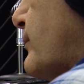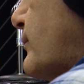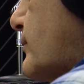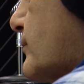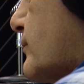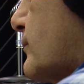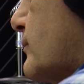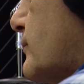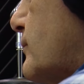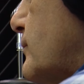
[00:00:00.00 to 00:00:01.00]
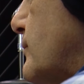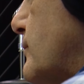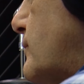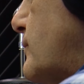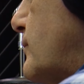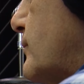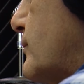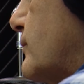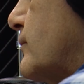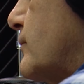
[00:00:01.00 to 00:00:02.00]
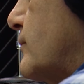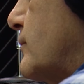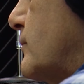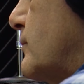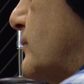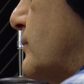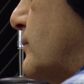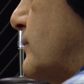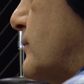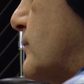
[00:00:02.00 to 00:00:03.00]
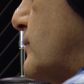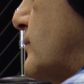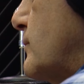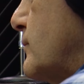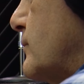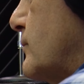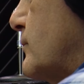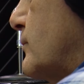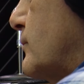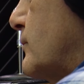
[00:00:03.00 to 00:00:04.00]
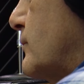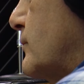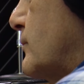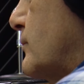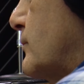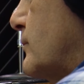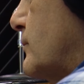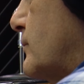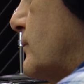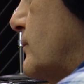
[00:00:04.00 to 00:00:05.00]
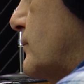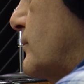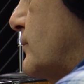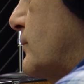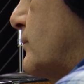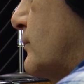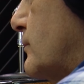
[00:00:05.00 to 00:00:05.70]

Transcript: [no speech]